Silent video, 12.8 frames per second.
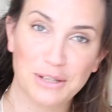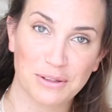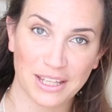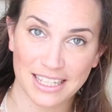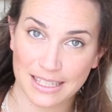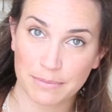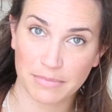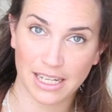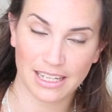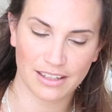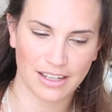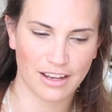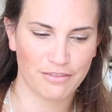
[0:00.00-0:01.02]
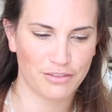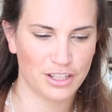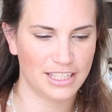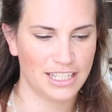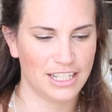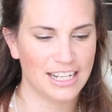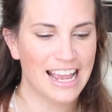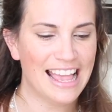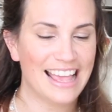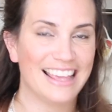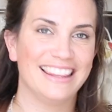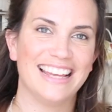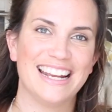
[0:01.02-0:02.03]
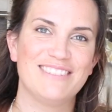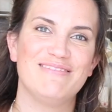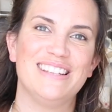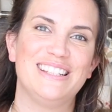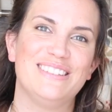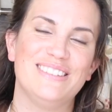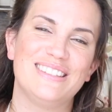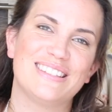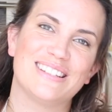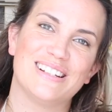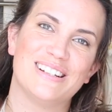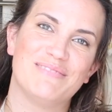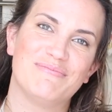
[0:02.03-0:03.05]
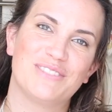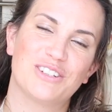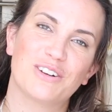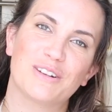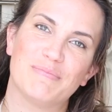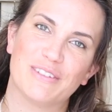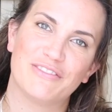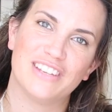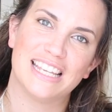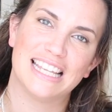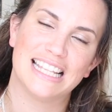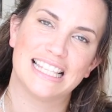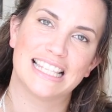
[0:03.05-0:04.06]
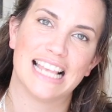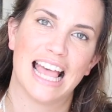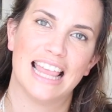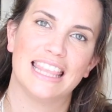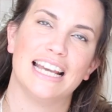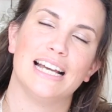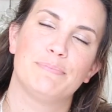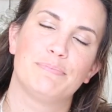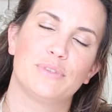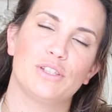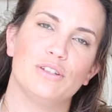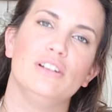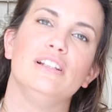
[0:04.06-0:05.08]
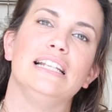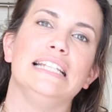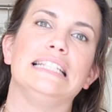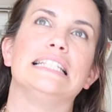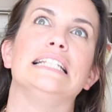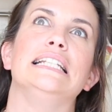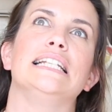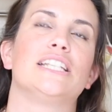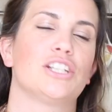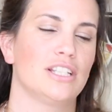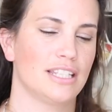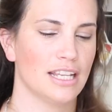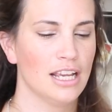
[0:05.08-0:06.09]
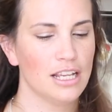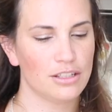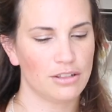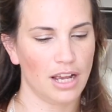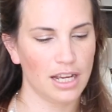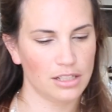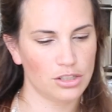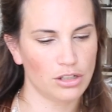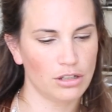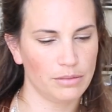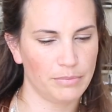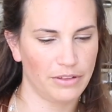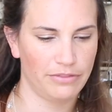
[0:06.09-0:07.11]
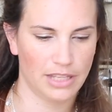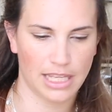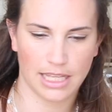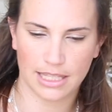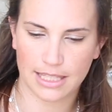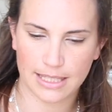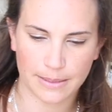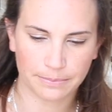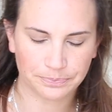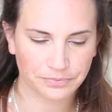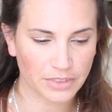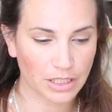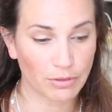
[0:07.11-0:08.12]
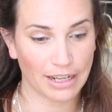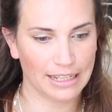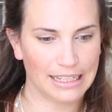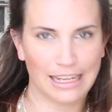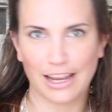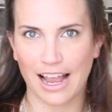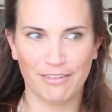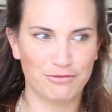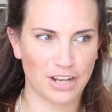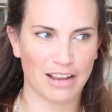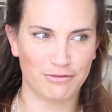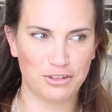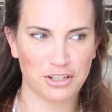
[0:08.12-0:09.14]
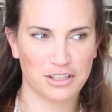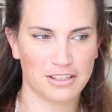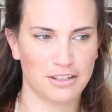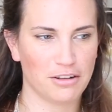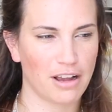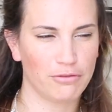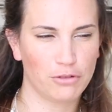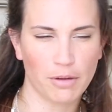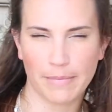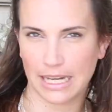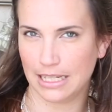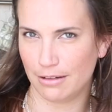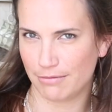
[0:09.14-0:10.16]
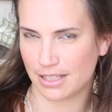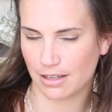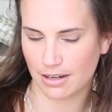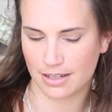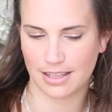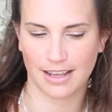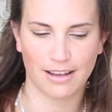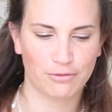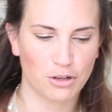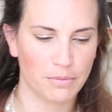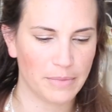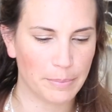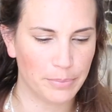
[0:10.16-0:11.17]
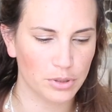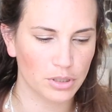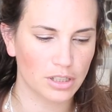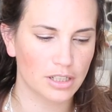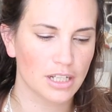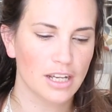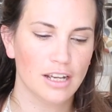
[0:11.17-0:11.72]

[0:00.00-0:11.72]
go, that's my first dish. Then we do some chocolate muffins, and they're absolutely delicious. So our chocolate muffins, right, I've just, I've got my little research there. I've got my book